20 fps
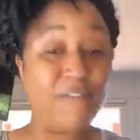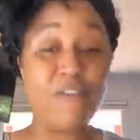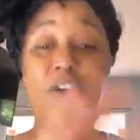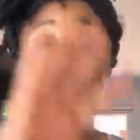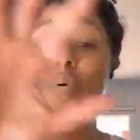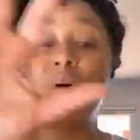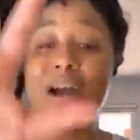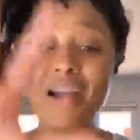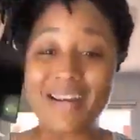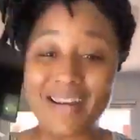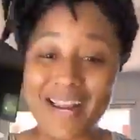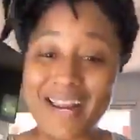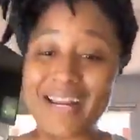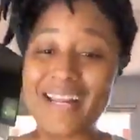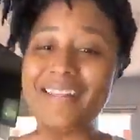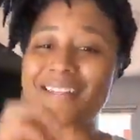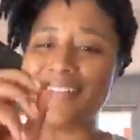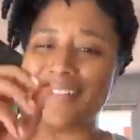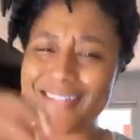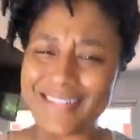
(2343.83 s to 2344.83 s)
If you are
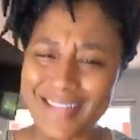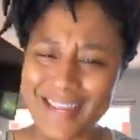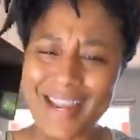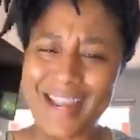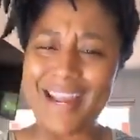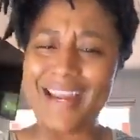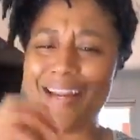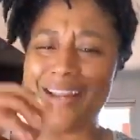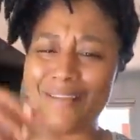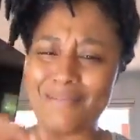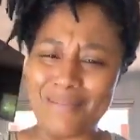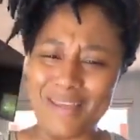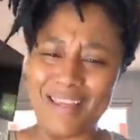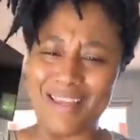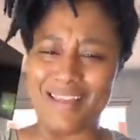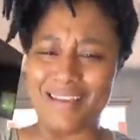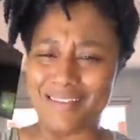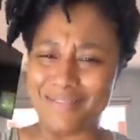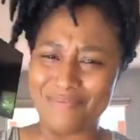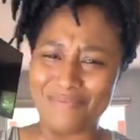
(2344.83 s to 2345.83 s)
not entertaining
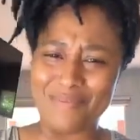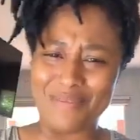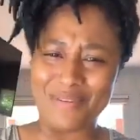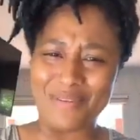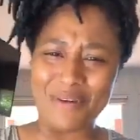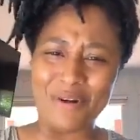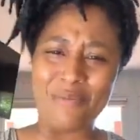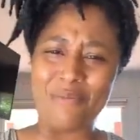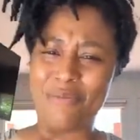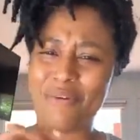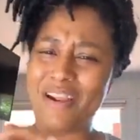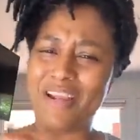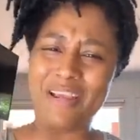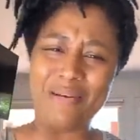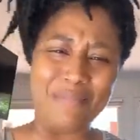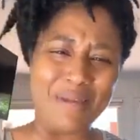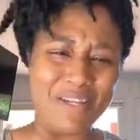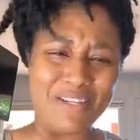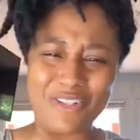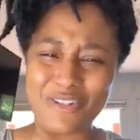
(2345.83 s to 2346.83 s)
me or
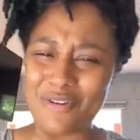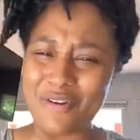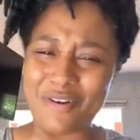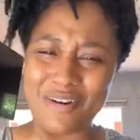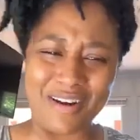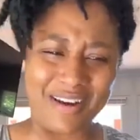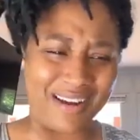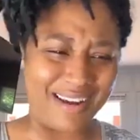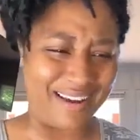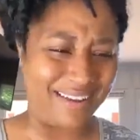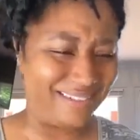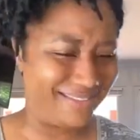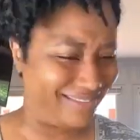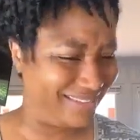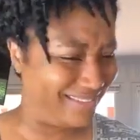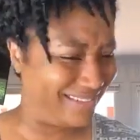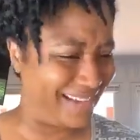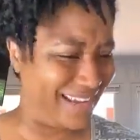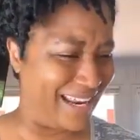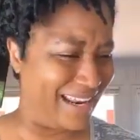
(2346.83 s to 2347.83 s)
bringing me joy
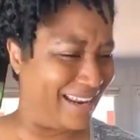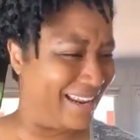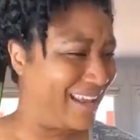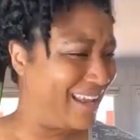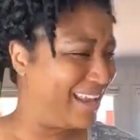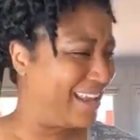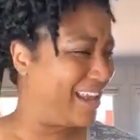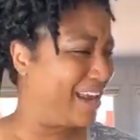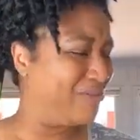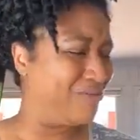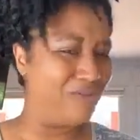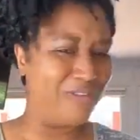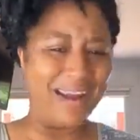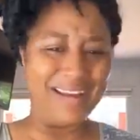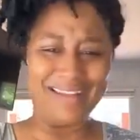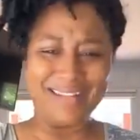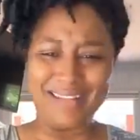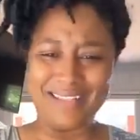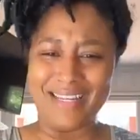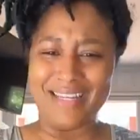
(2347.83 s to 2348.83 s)
and
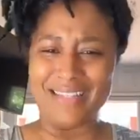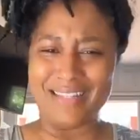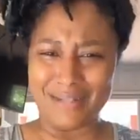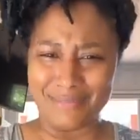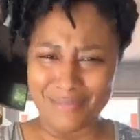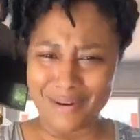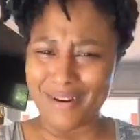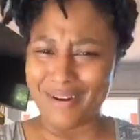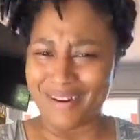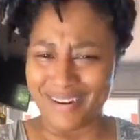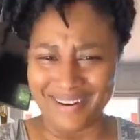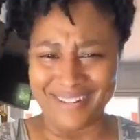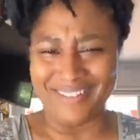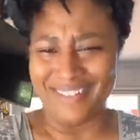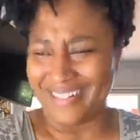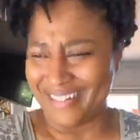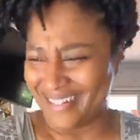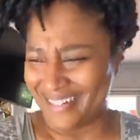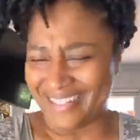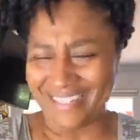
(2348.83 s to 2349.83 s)
frankincense and myrrh,
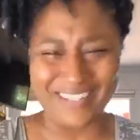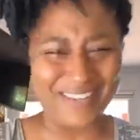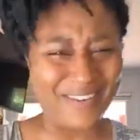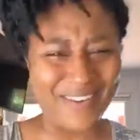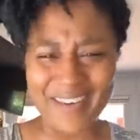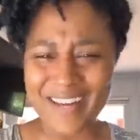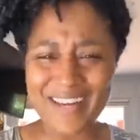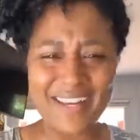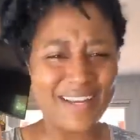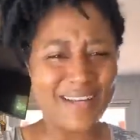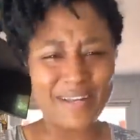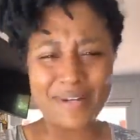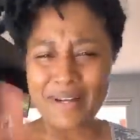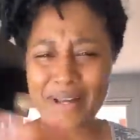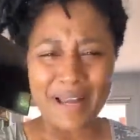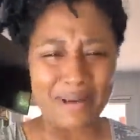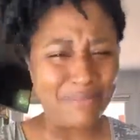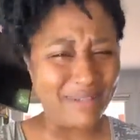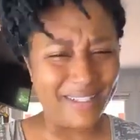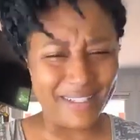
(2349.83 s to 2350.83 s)

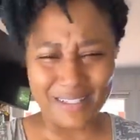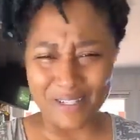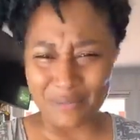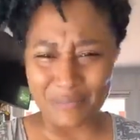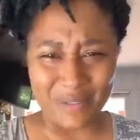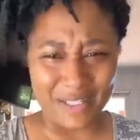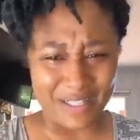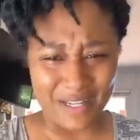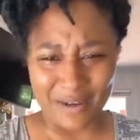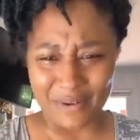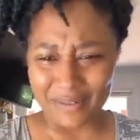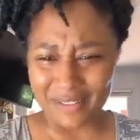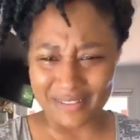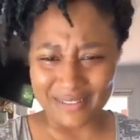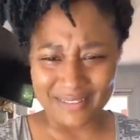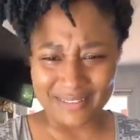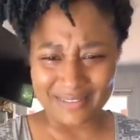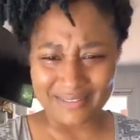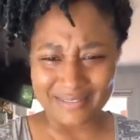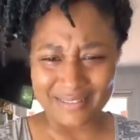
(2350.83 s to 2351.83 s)
please don't be
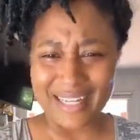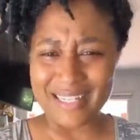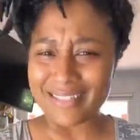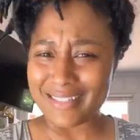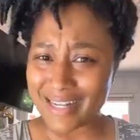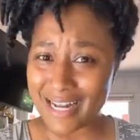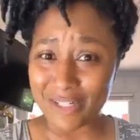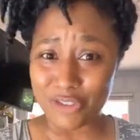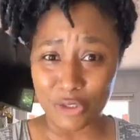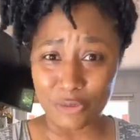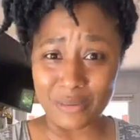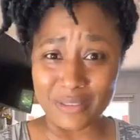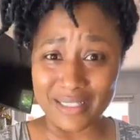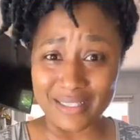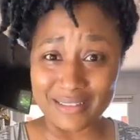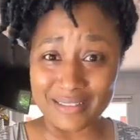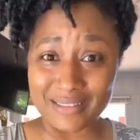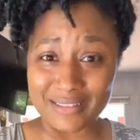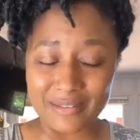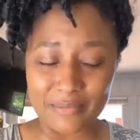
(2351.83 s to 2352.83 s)
talking. That is not your
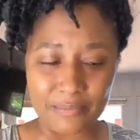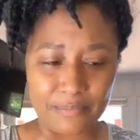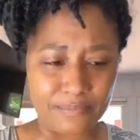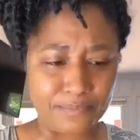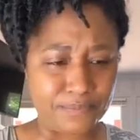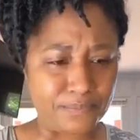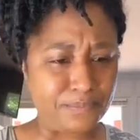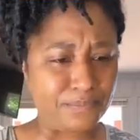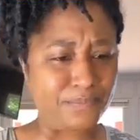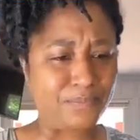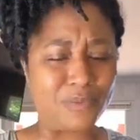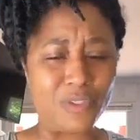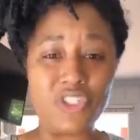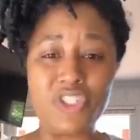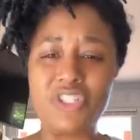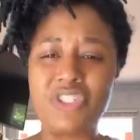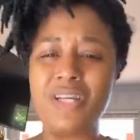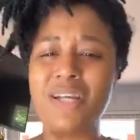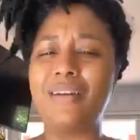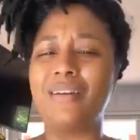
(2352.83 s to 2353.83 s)
place.
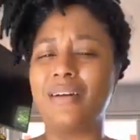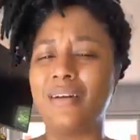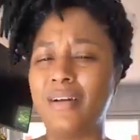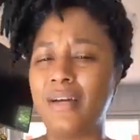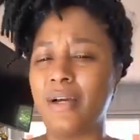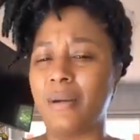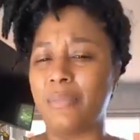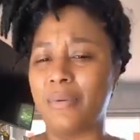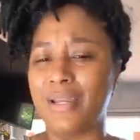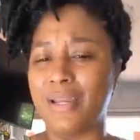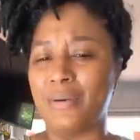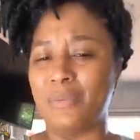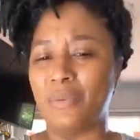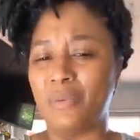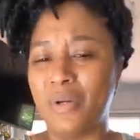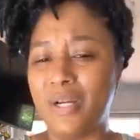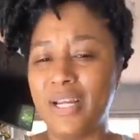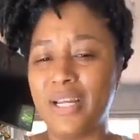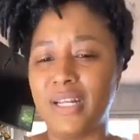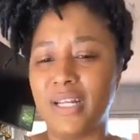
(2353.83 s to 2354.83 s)
Shut up
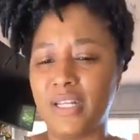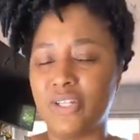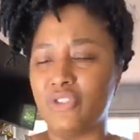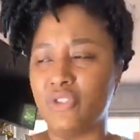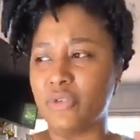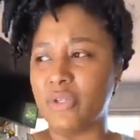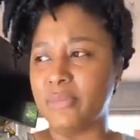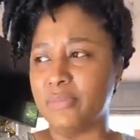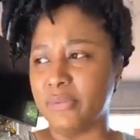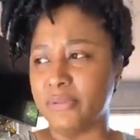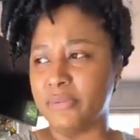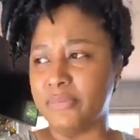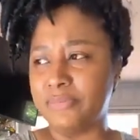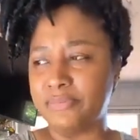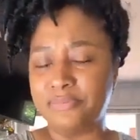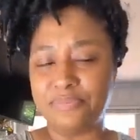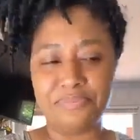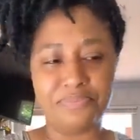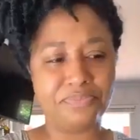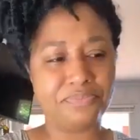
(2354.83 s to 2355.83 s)
and what?
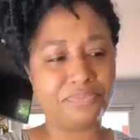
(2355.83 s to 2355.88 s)
Dribble.